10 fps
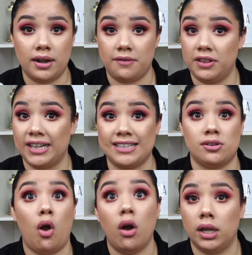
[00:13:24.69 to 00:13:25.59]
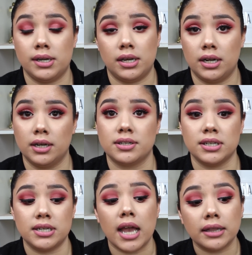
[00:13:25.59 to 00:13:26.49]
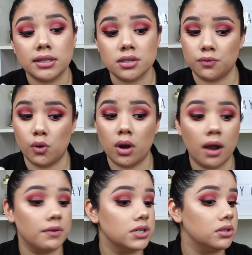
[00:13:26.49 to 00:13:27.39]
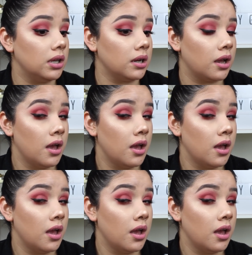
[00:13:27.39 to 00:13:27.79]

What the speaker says: and I feel like it's all I needed to get this full coverage look.